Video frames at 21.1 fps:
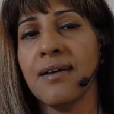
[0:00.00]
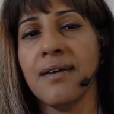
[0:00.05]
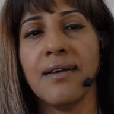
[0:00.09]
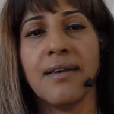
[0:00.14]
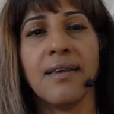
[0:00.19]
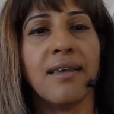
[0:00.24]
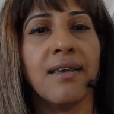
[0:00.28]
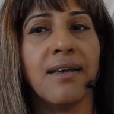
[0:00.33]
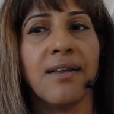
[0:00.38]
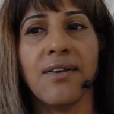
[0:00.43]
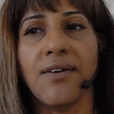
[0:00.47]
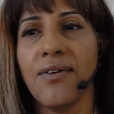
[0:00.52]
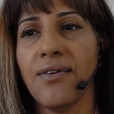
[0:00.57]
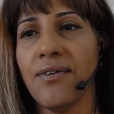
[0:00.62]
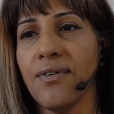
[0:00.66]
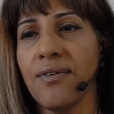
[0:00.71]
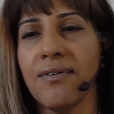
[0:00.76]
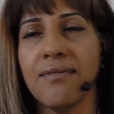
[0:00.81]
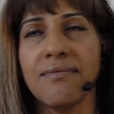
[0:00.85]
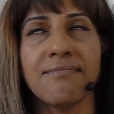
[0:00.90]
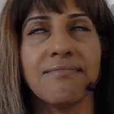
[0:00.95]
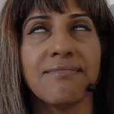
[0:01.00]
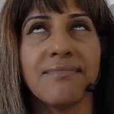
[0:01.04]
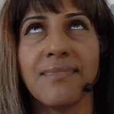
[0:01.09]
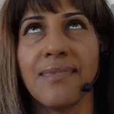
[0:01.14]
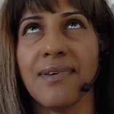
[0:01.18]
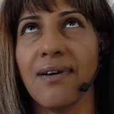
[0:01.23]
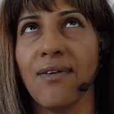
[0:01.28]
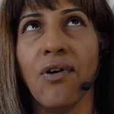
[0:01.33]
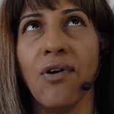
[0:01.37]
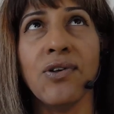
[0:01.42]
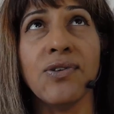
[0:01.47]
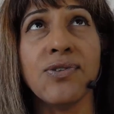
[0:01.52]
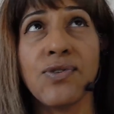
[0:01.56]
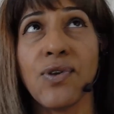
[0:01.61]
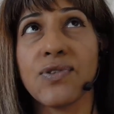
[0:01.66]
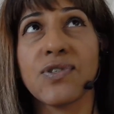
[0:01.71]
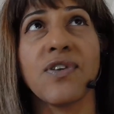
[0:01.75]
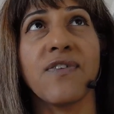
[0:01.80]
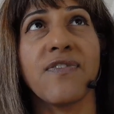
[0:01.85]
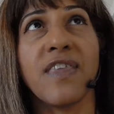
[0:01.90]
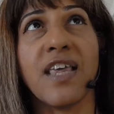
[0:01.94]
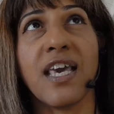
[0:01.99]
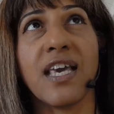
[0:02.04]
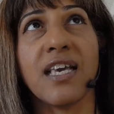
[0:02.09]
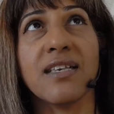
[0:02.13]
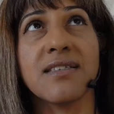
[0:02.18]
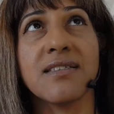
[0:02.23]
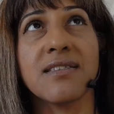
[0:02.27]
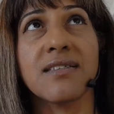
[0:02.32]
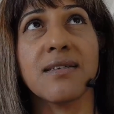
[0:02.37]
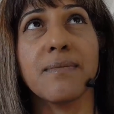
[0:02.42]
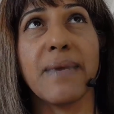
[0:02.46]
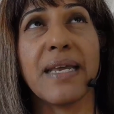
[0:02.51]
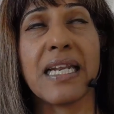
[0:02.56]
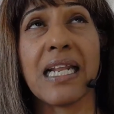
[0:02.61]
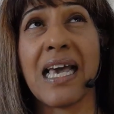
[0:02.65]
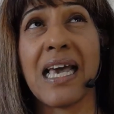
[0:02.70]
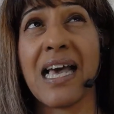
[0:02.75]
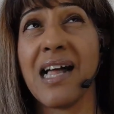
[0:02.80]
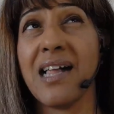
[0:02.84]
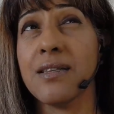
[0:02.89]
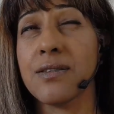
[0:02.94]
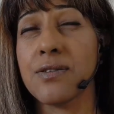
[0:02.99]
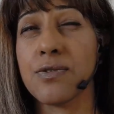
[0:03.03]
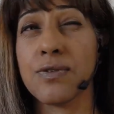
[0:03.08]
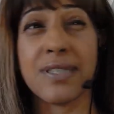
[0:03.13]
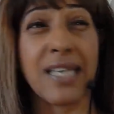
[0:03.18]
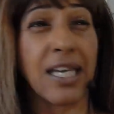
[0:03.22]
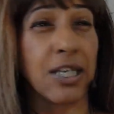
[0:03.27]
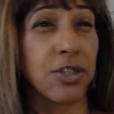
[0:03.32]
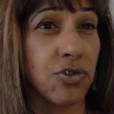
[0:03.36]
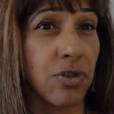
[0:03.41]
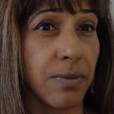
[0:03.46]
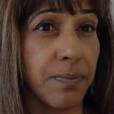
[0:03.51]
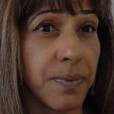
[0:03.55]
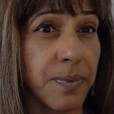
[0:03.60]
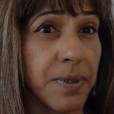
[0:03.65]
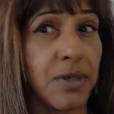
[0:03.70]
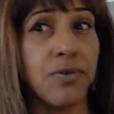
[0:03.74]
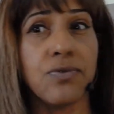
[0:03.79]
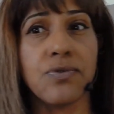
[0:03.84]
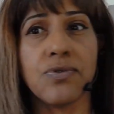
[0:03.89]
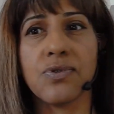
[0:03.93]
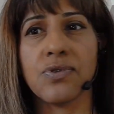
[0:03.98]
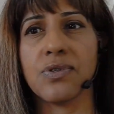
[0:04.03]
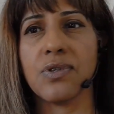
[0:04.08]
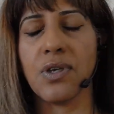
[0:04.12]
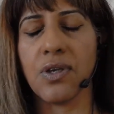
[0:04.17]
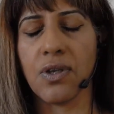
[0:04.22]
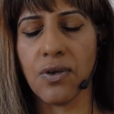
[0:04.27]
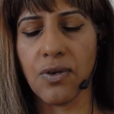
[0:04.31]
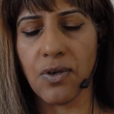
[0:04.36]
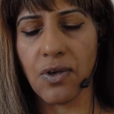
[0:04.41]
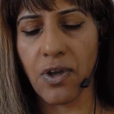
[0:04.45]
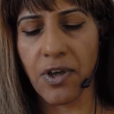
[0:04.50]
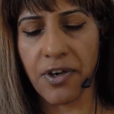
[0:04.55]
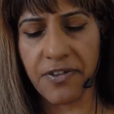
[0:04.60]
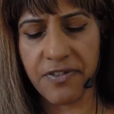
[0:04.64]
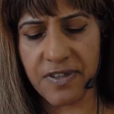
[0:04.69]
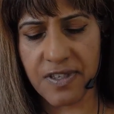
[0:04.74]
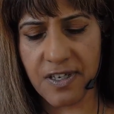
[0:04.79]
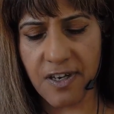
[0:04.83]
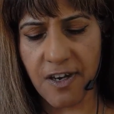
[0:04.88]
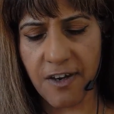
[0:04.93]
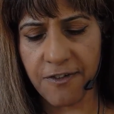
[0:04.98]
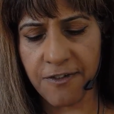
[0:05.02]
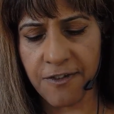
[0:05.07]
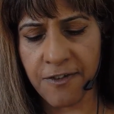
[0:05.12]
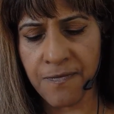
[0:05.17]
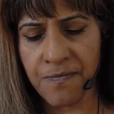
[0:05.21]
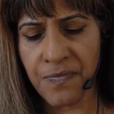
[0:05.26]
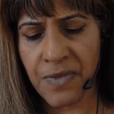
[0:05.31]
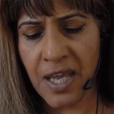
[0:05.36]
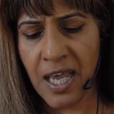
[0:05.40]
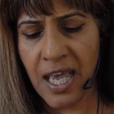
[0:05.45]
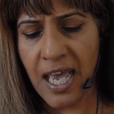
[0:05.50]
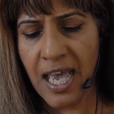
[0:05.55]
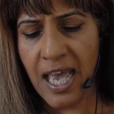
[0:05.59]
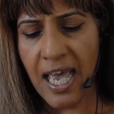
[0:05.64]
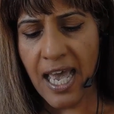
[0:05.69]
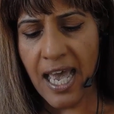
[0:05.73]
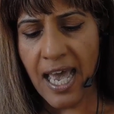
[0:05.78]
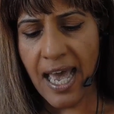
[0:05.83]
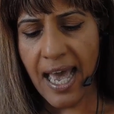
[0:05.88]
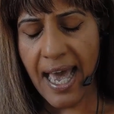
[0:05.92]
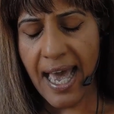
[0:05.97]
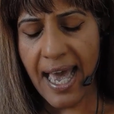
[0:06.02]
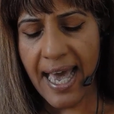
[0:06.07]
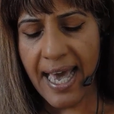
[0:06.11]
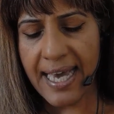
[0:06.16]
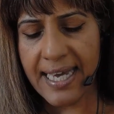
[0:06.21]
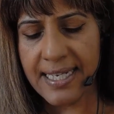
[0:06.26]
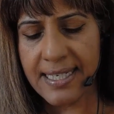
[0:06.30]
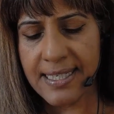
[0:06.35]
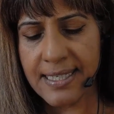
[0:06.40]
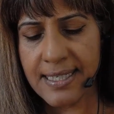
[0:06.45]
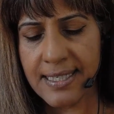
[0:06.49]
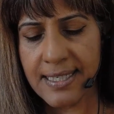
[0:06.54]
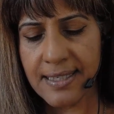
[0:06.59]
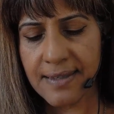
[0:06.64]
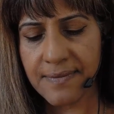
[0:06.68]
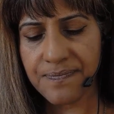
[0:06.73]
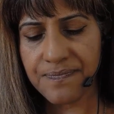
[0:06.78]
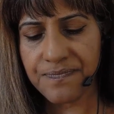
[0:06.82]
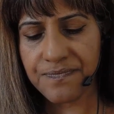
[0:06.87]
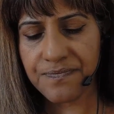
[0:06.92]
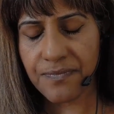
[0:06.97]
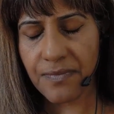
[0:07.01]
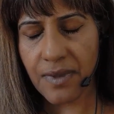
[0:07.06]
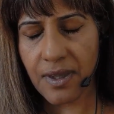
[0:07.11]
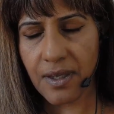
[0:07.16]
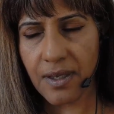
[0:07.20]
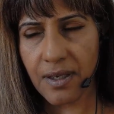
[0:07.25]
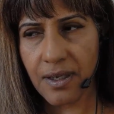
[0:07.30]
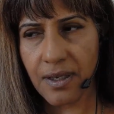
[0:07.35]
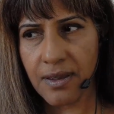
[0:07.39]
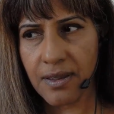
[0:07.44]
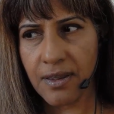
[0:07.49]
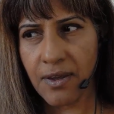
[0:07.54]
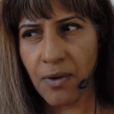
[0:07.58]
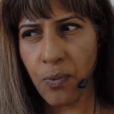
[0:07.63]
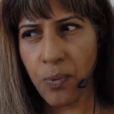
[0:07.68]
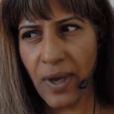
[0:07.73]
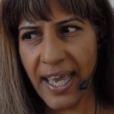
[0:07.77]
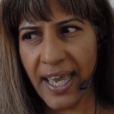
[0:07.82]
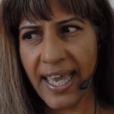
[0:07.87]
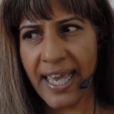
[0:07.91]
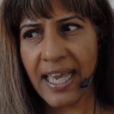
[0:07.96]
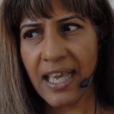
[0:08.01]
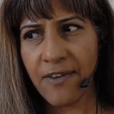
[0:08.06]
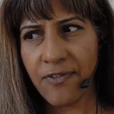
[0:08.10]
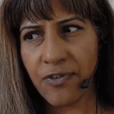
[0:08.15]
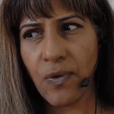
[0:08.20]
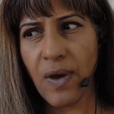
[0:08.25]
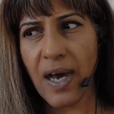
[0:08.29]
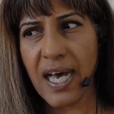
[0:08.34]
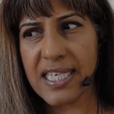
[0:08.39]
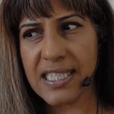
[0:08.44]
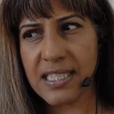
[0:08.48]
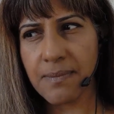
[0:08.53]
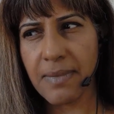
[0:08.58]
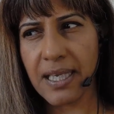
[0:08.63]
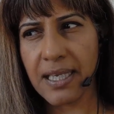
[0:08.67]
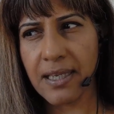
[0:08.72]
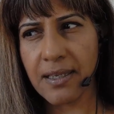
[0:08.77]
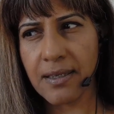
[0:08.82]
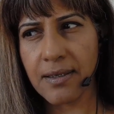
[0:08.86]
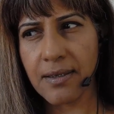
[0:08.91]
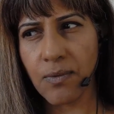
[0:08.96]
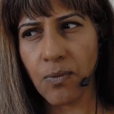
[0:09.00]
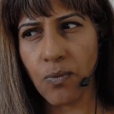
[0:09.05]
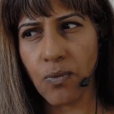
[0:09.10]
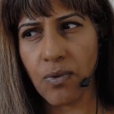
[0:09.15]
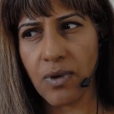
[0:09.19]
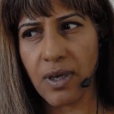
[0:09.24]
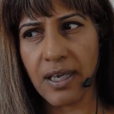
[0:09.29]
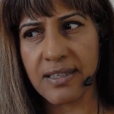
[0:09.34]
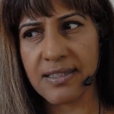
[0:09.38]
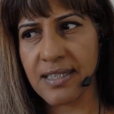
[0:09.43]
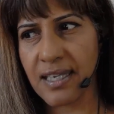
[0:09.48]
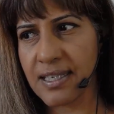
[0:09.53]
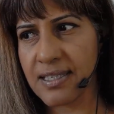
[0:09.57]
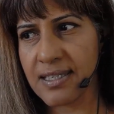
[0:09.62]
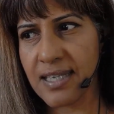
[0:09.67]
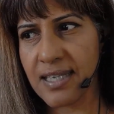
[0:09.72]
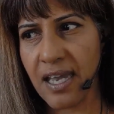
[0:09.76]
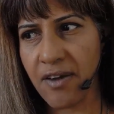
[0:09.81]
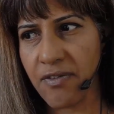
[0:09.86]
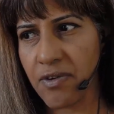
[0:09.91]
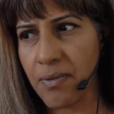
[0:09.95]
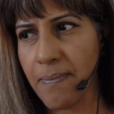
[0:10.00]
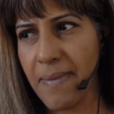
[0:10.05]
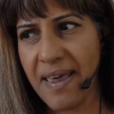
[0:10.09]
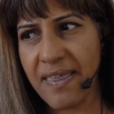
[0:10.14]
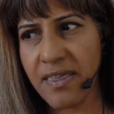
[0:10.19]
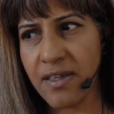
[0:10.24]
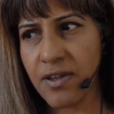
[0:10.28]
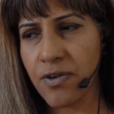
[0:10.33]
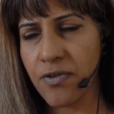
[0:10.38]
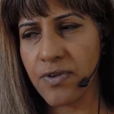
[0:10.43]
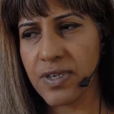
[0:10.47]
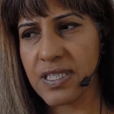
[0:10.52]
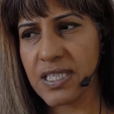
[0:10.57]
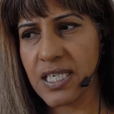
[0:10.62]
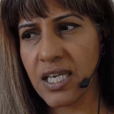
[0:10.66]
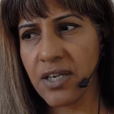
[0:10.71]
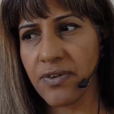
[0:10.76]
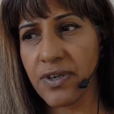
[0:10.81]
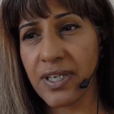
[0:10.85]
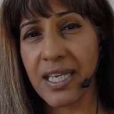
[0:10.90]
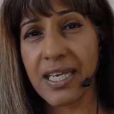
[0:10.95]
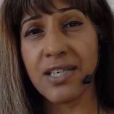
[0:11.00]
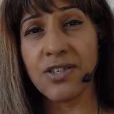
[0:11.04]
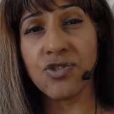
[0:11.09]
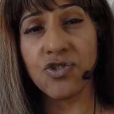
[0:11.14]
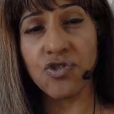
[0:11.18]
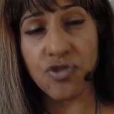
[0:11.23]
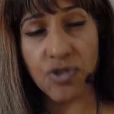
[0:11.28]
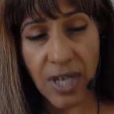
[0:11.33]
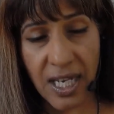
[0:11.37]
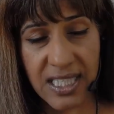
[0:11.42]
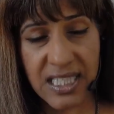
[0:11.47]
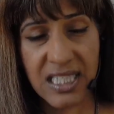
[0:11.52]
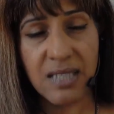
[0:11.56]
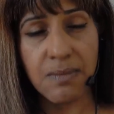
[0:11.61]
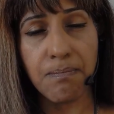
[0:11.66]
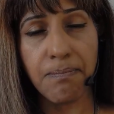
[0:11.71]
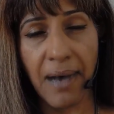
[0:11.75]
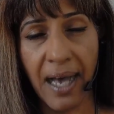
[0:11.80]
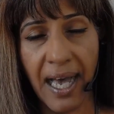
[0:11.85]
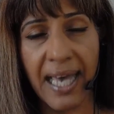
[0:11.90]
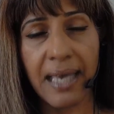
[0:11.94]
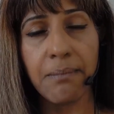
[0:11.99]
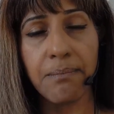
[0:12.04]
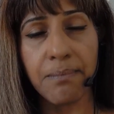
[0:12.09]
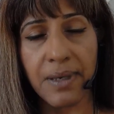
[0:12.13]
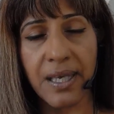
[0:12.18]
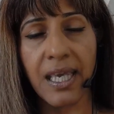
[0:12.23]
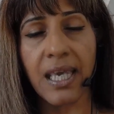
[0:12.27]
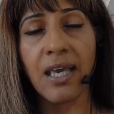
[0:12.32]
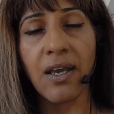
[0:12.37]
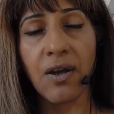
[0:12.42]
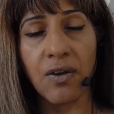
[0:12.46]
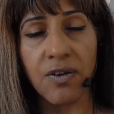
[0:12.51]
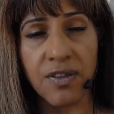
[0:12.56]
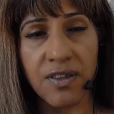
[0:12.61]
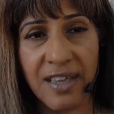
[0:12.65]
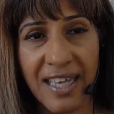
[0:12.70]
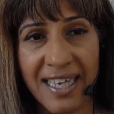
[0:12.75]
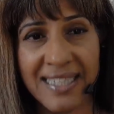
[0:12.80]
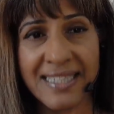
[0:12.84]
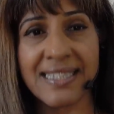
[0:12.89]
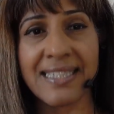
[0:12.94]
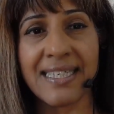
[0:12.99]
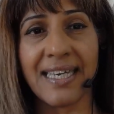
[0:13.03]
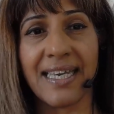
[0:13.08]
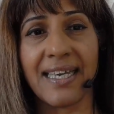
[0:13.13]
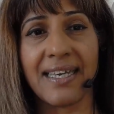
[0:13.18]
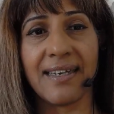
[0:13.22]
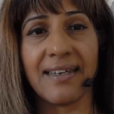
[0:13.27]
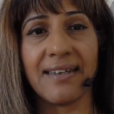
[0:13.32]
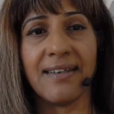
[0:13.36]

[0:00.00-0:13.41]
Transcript: you know, all sorts of things to mental health to sexual abuse, a lot of stuff. And the way, if you ask me, is there a method or a secret, is just by being authentic,